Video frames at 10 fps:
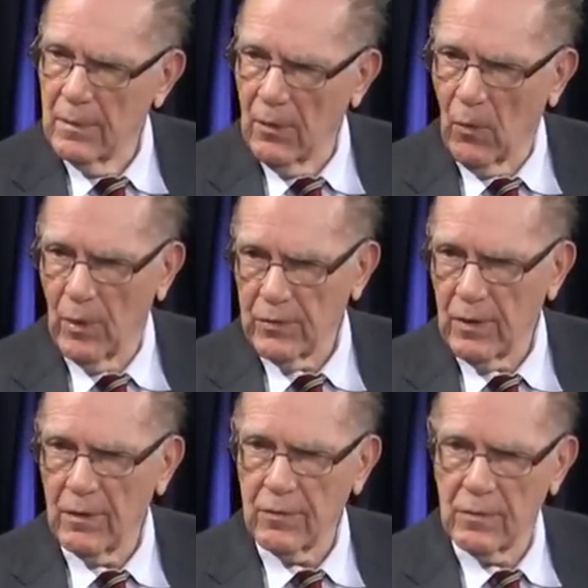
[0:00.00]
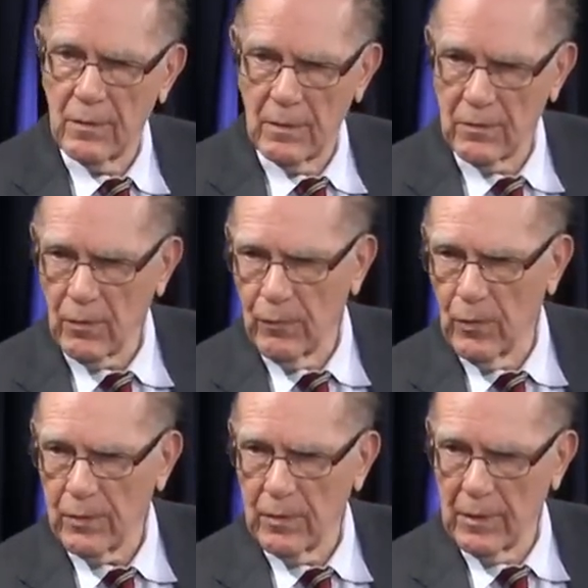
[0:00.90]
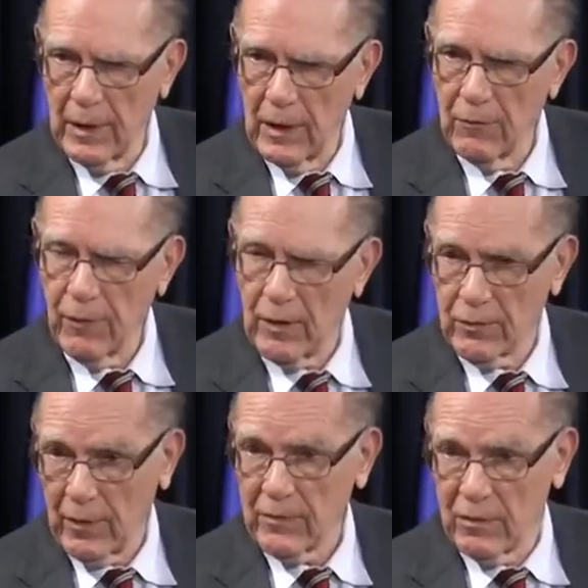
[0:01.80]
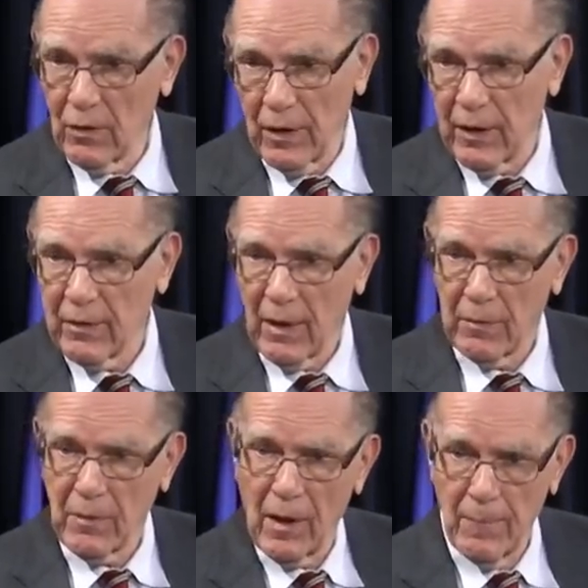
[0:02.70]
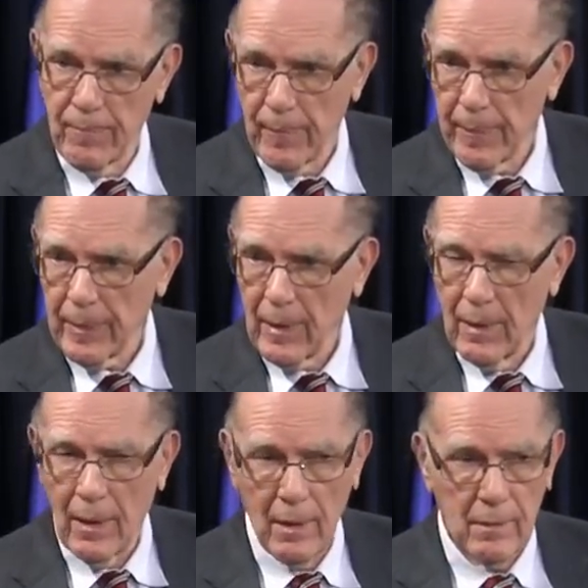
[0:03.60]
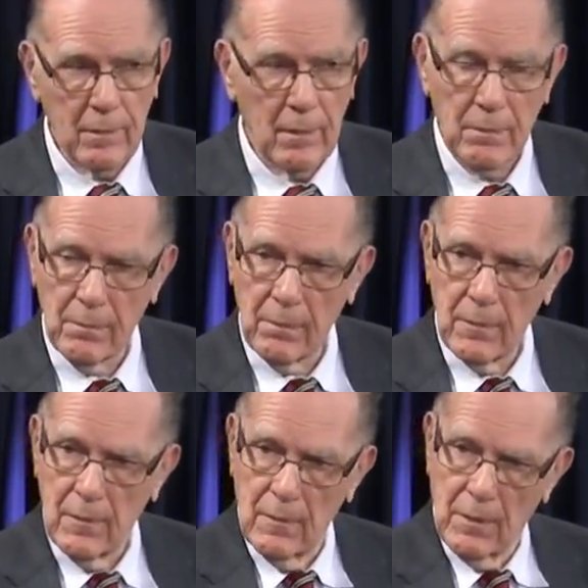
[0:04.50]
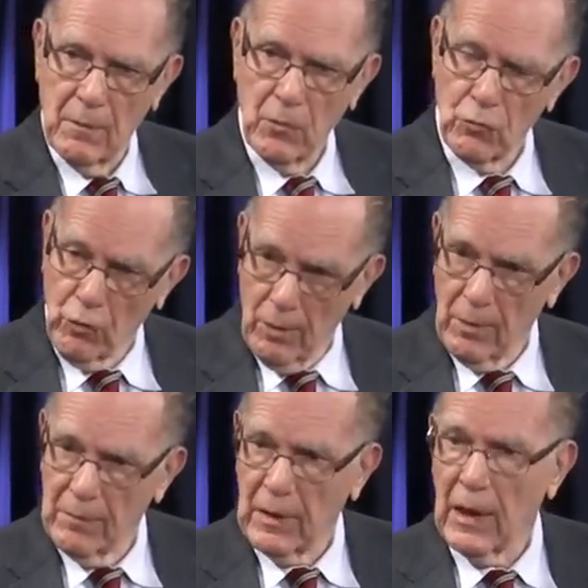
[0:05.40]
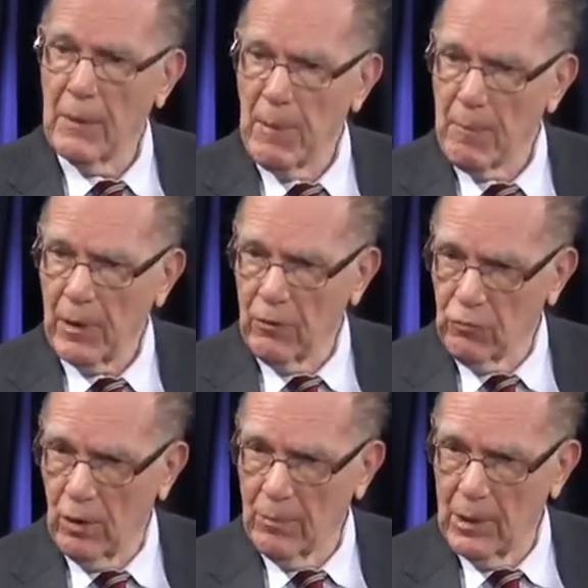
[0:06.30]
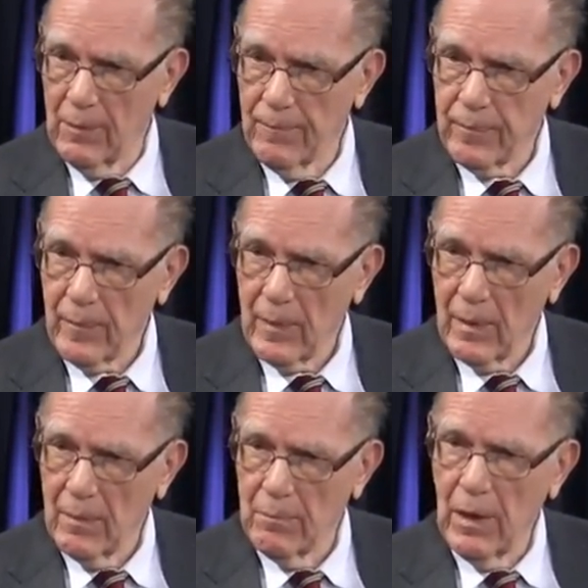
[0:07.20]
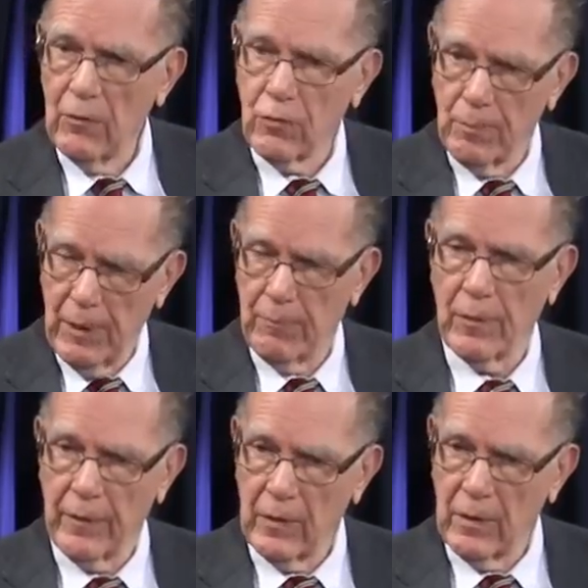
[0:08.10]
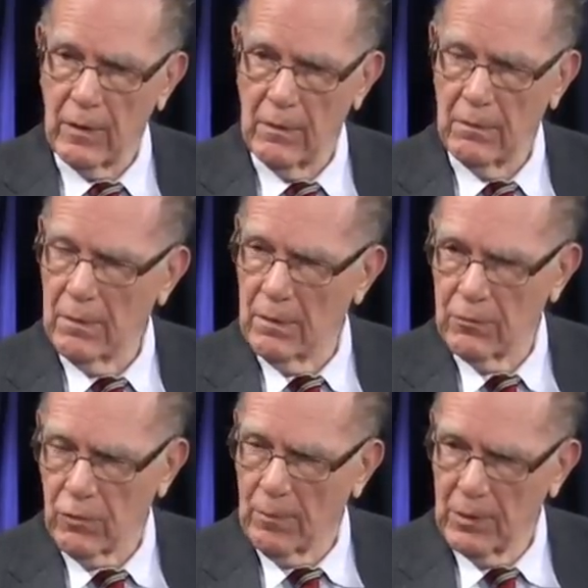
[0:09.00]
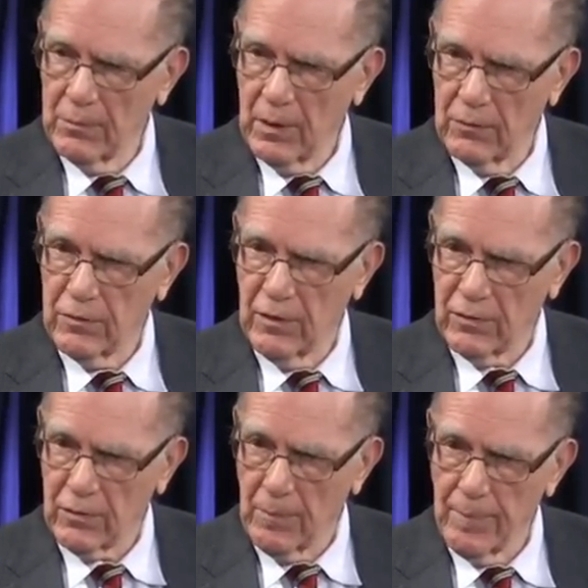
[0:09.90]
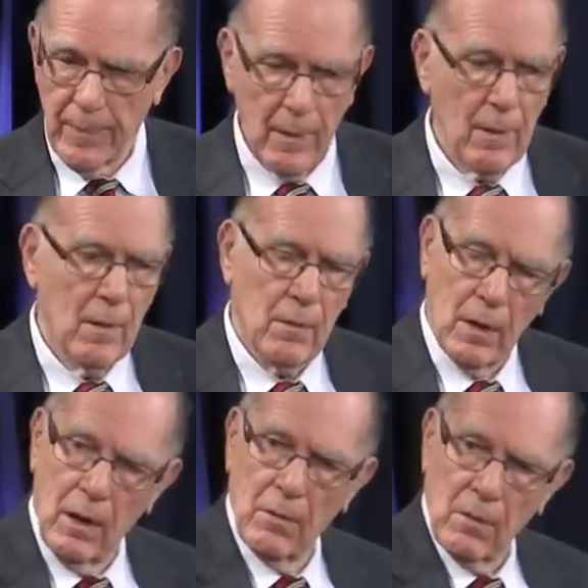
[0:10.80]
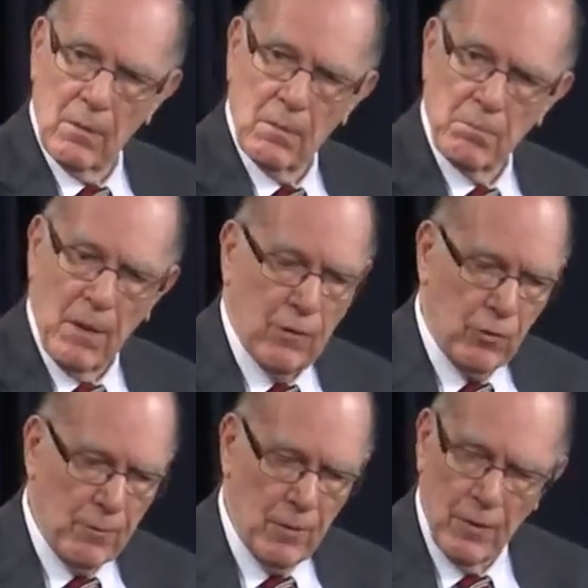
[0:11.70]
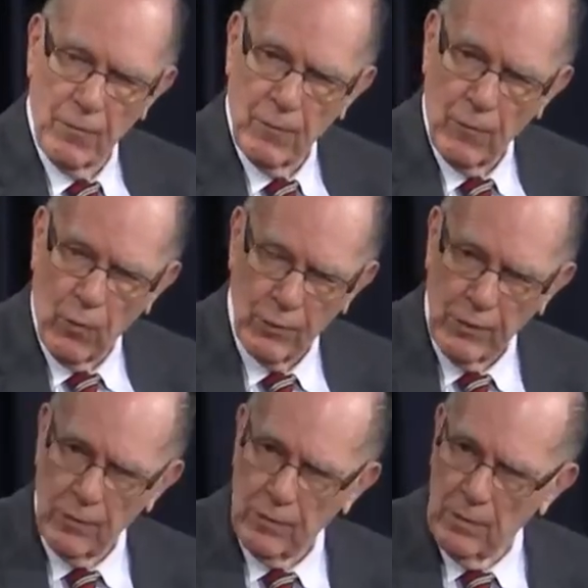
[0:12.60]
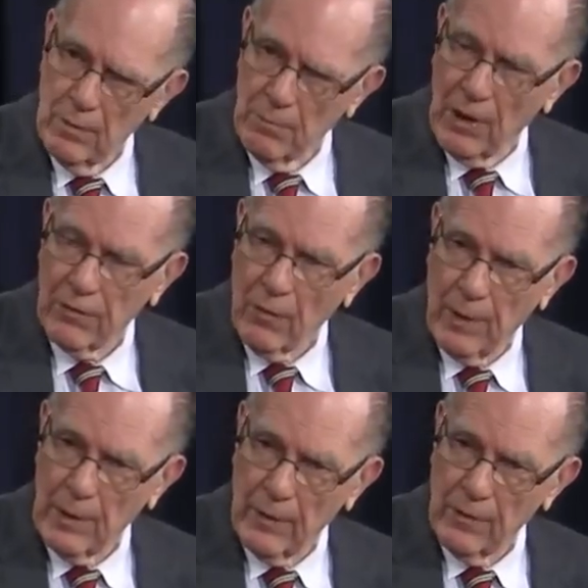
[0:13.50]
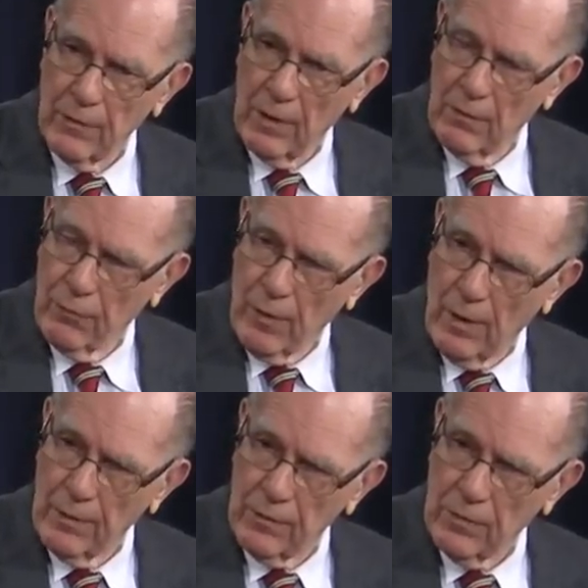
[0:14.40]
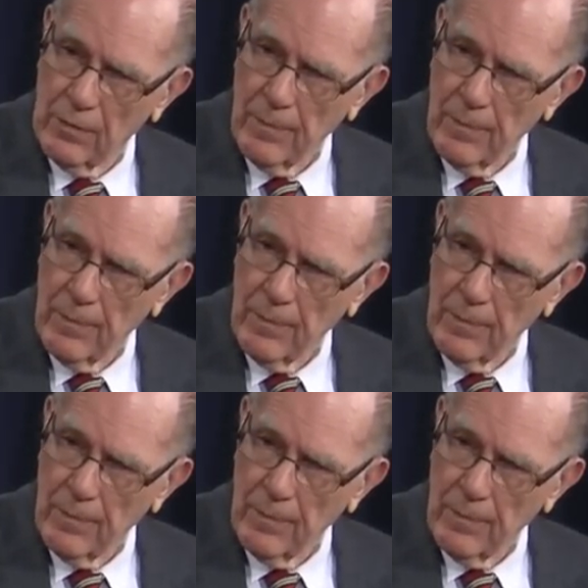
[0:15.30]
OSS and so forth, leading figures at that time, and key people in Germany, major people in the German system, key major forces, military and others in France,